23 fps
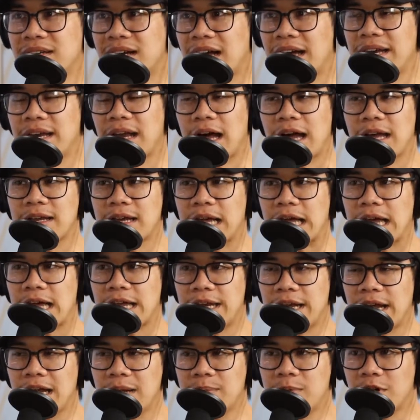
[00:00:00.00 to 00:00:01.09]
And I had
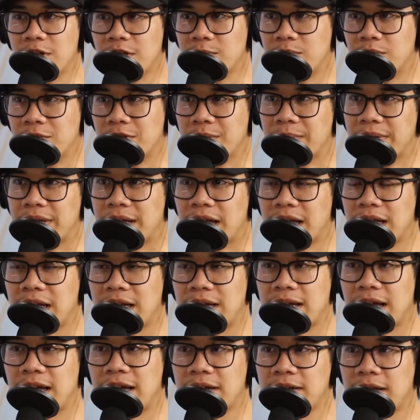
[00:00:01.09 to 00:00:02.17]
an eyeball appointment.
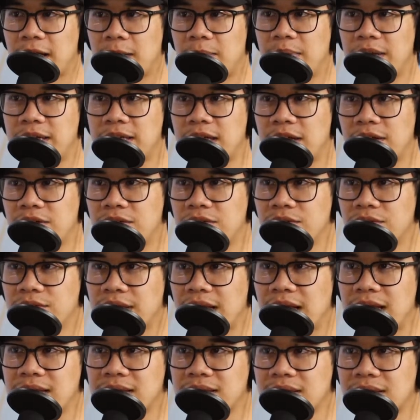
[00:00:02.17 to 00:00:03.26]
I picked out new
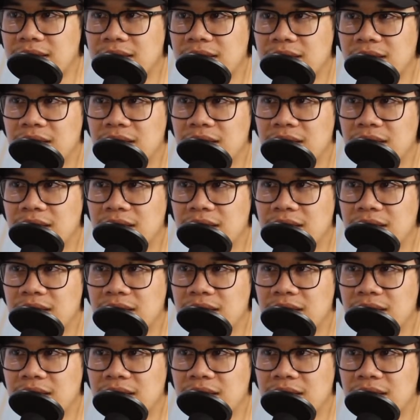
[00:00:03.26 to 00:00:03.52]
glasses.